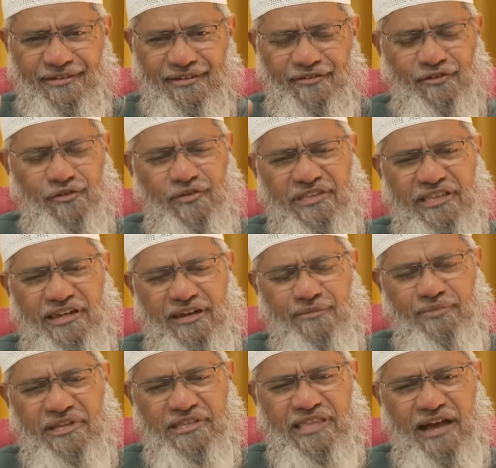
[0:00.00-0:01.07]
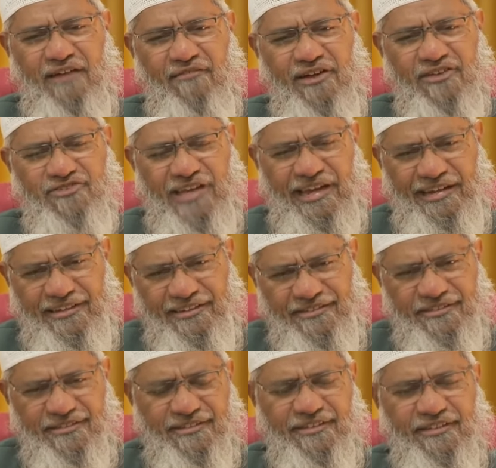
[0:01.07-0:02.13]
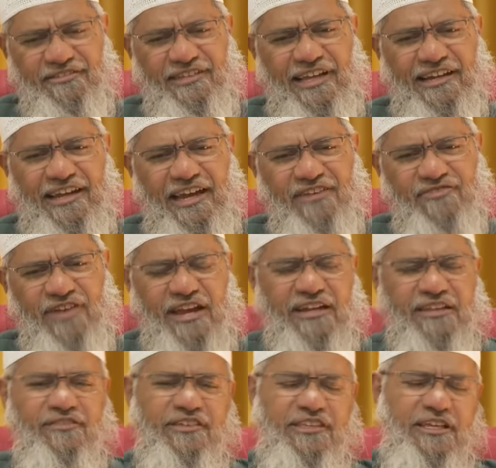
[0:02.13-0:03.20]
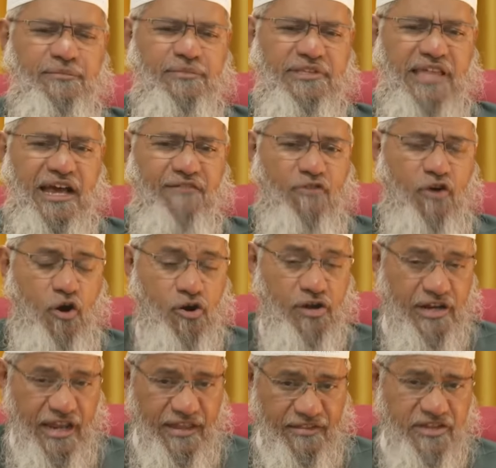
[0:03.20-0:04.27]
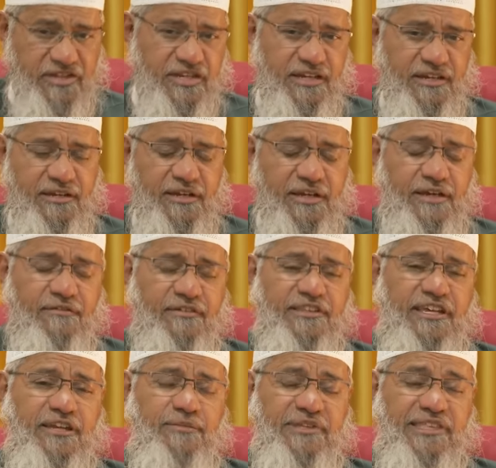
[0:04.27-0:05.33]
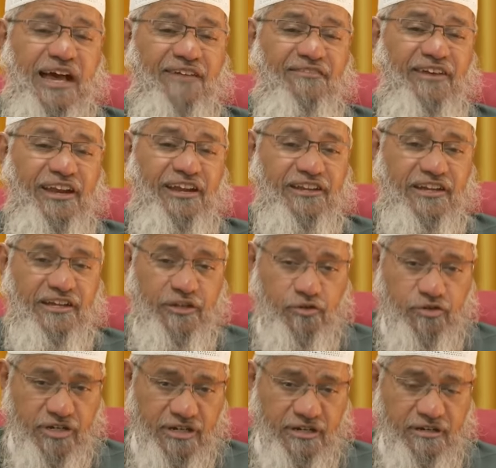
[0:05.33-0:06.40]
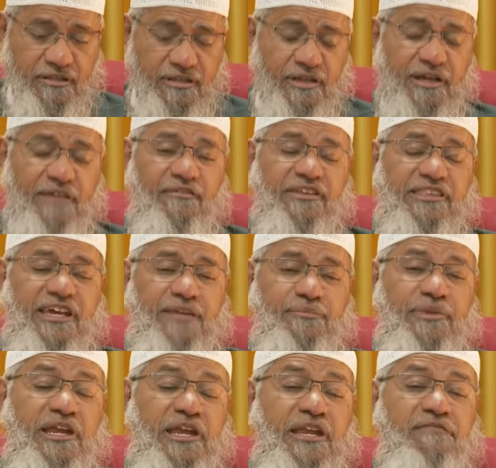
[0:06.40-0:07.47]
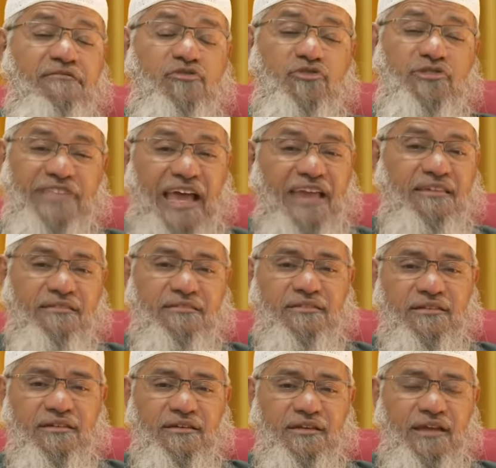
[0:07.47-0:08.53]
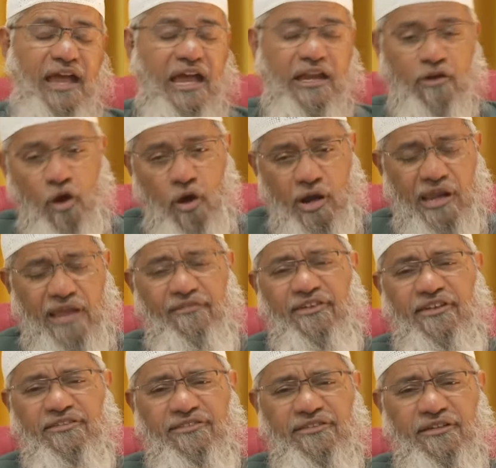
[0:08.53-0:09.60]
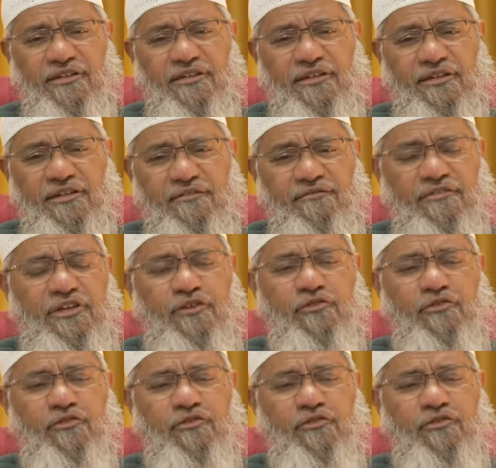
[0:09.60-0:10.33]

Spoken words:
So whether it be Dawah channels, satellite channels, whether it be Dawah organization, whether it be Dawah institutions, whether it be individual da'is, at all levels, we